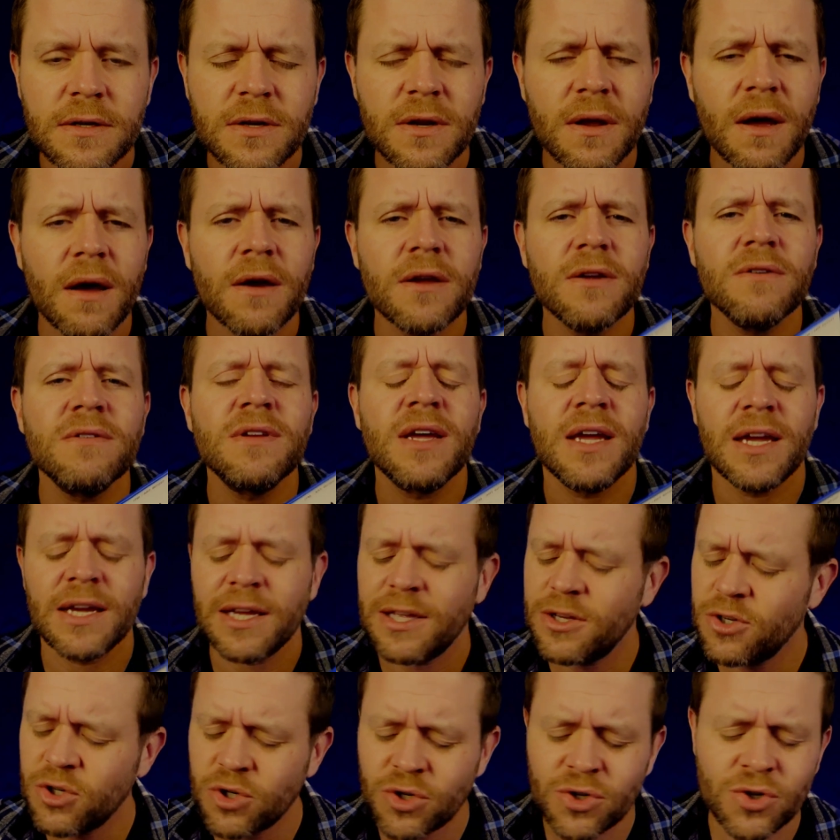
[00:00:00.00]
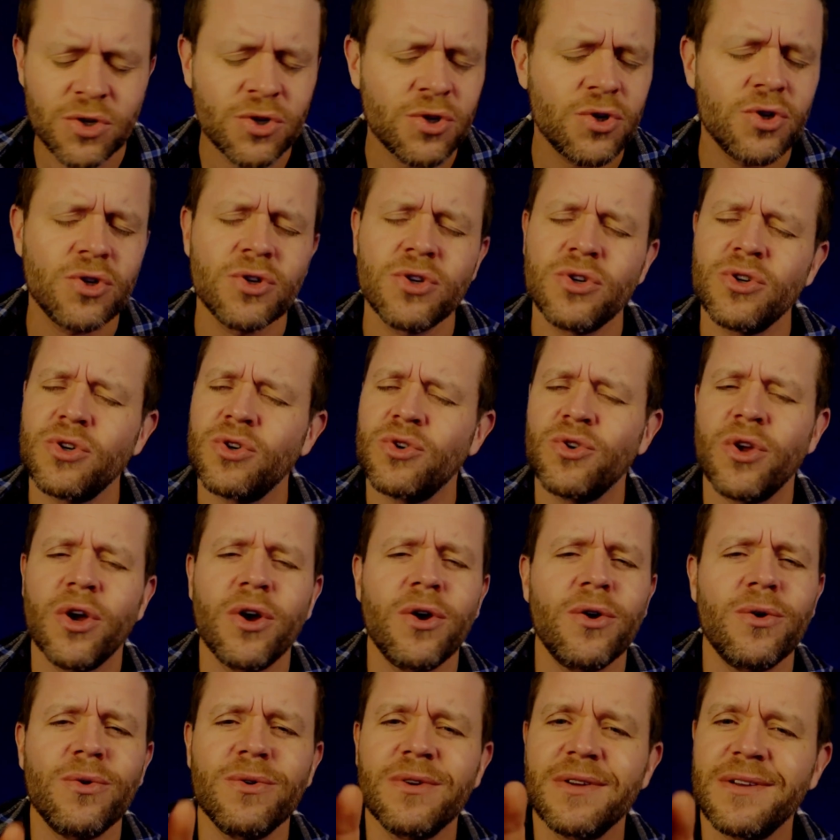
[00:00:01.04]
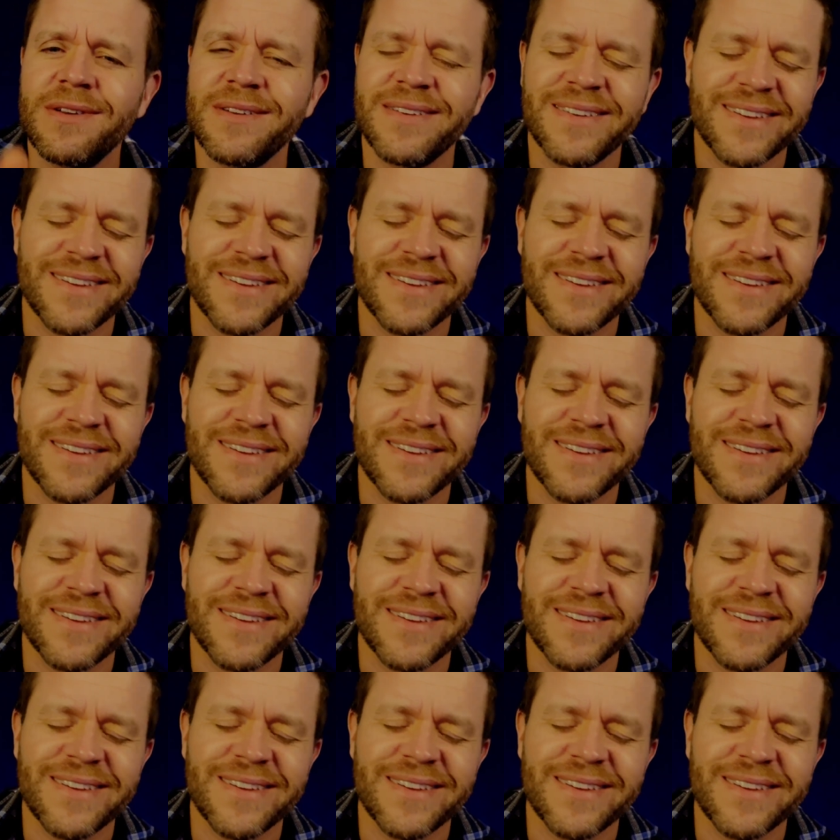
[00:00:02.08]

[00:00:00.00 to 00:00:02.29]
No, you take it. Shh, don't.